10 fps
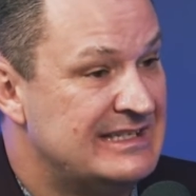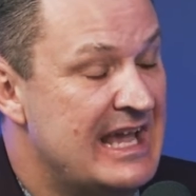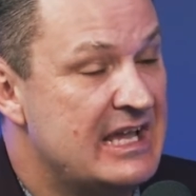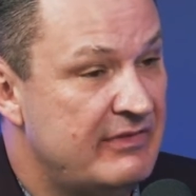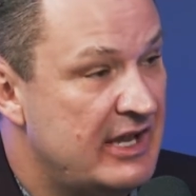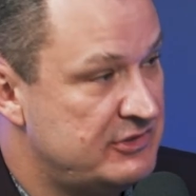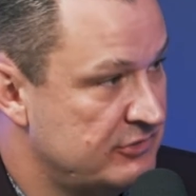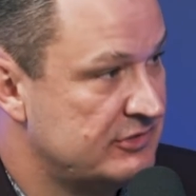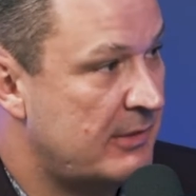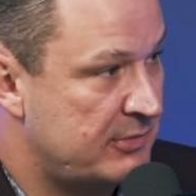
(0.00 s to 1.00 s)
take advantage of
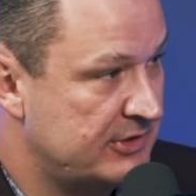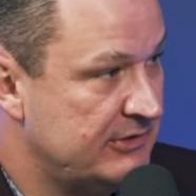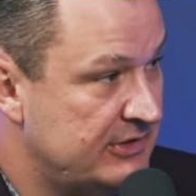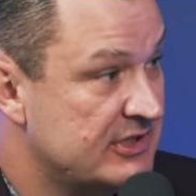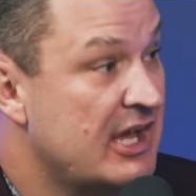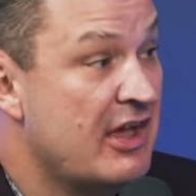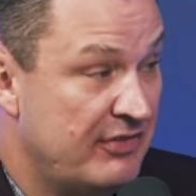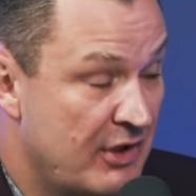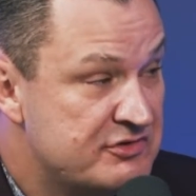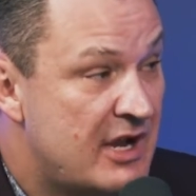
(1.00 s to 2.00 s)
those opportunities.
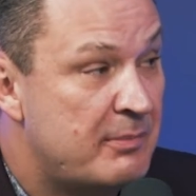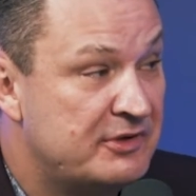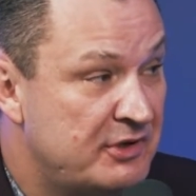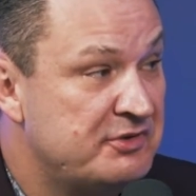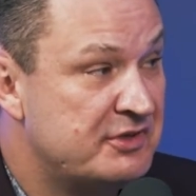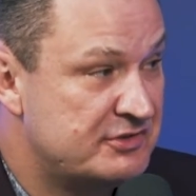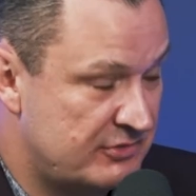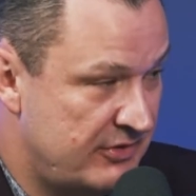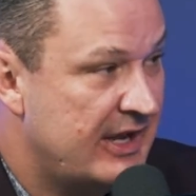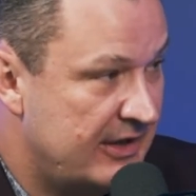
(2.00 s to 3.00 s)
Those opportunities
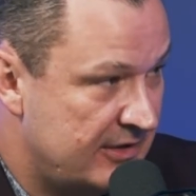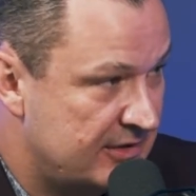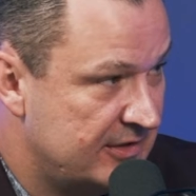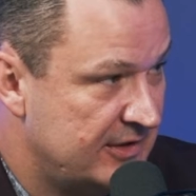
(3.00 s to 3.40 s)
are there.